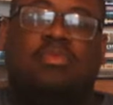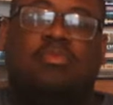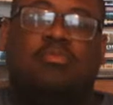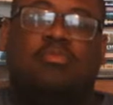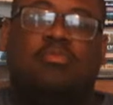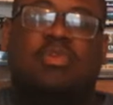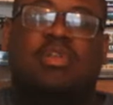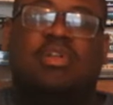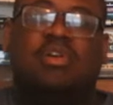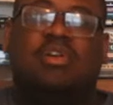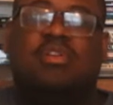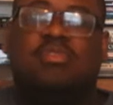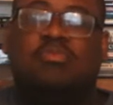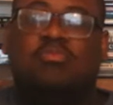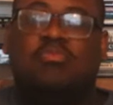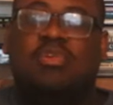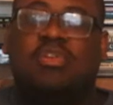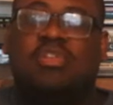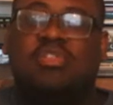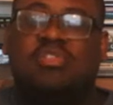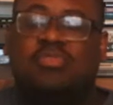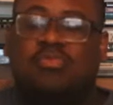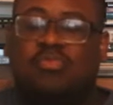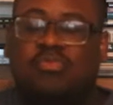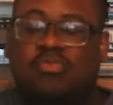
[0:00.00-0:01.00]

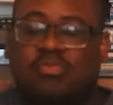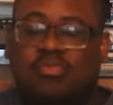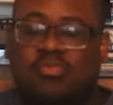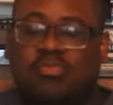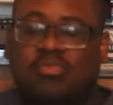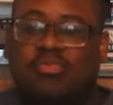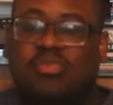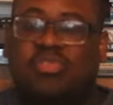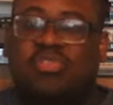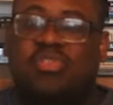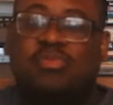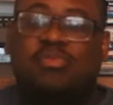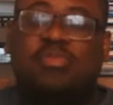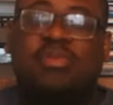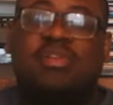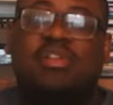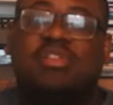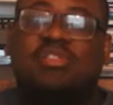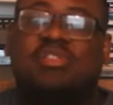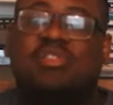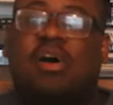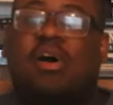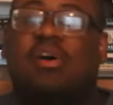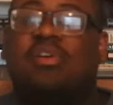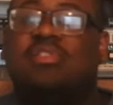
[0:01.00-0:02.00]
With it being a
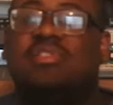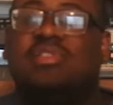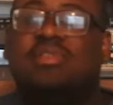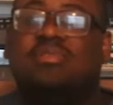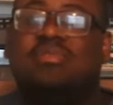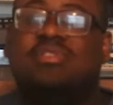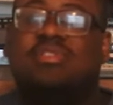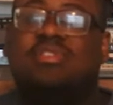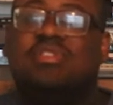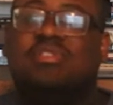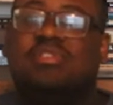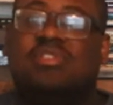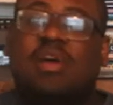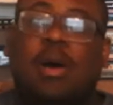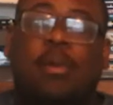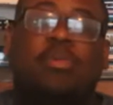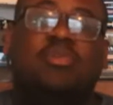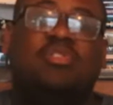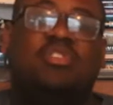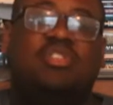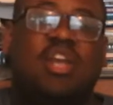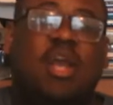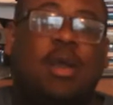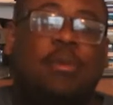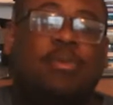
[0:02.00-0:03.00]
toss-up to
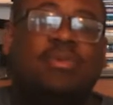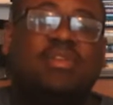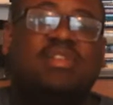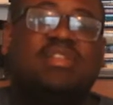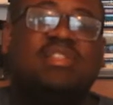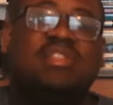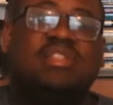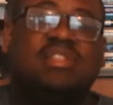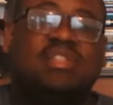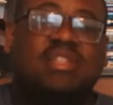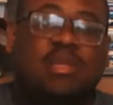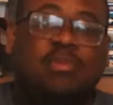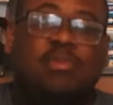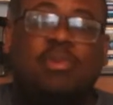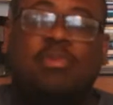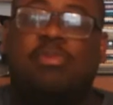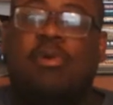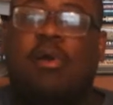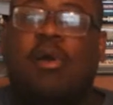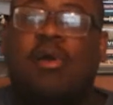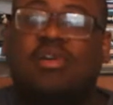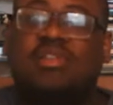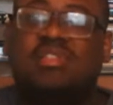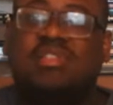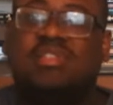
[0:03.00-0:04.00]
Double Jeopardy, since Libby
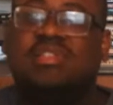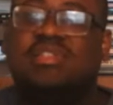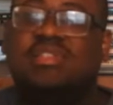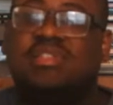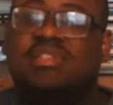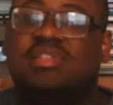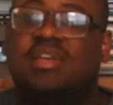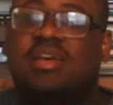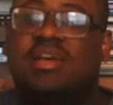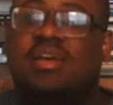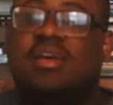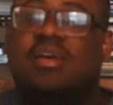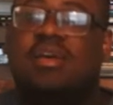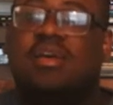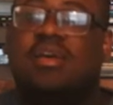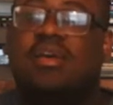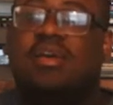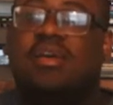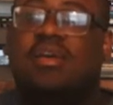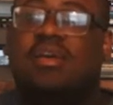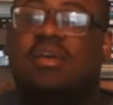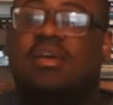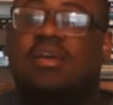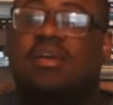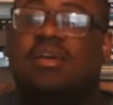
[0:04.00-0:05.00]
Parsons
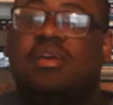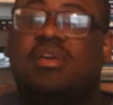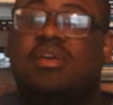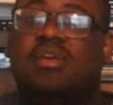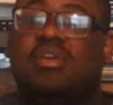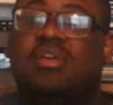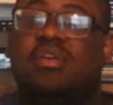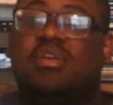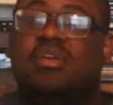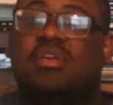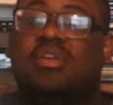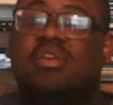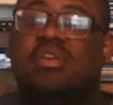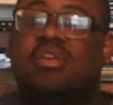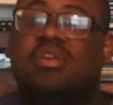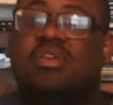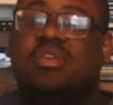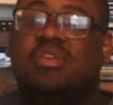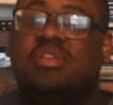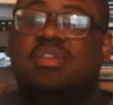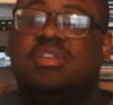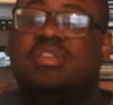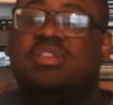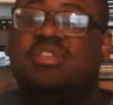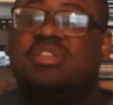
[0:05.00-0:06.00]

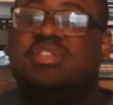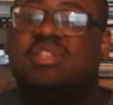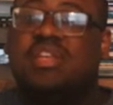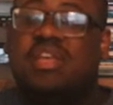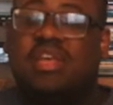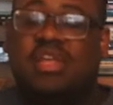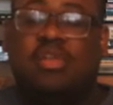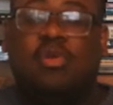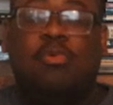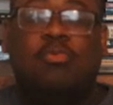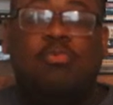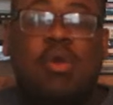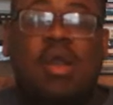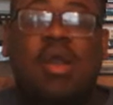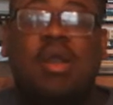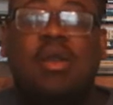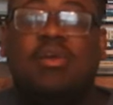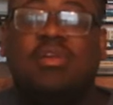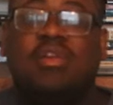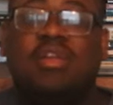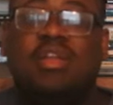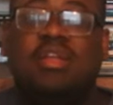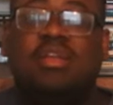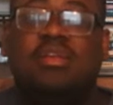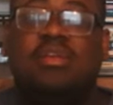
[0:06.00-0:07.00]
is in a
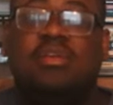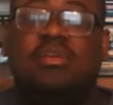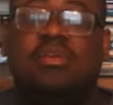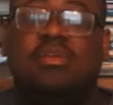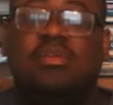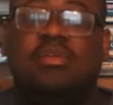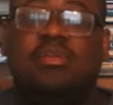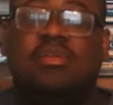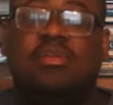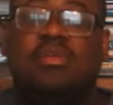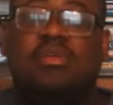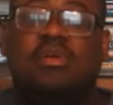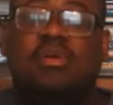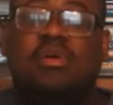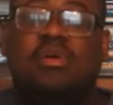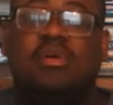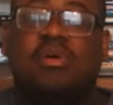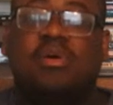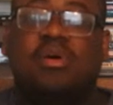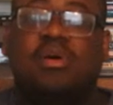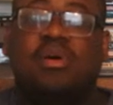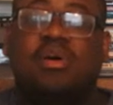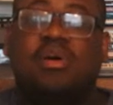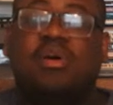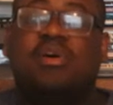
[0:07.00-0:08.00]
rarity
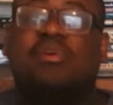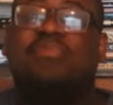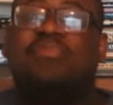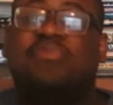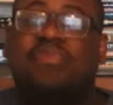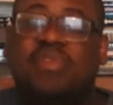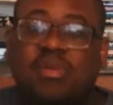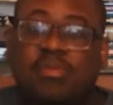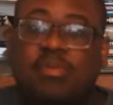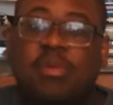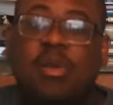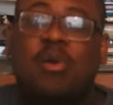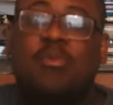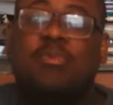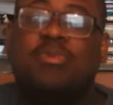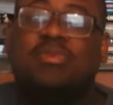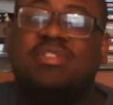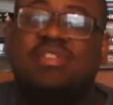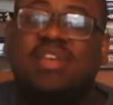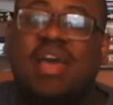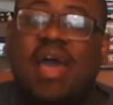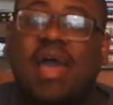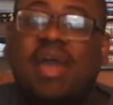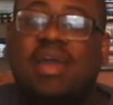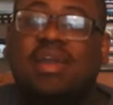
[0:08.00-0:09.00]
of female
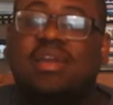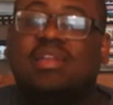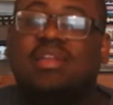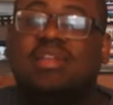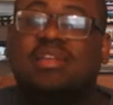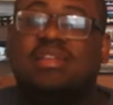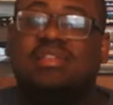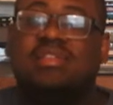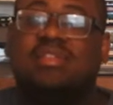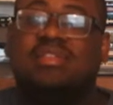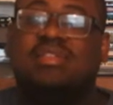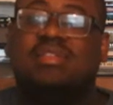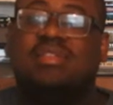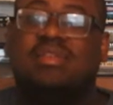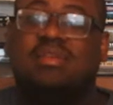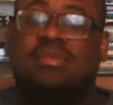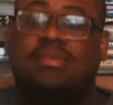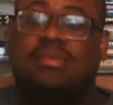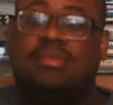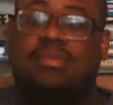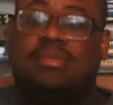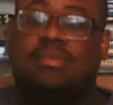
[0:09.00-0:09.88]
protagonists.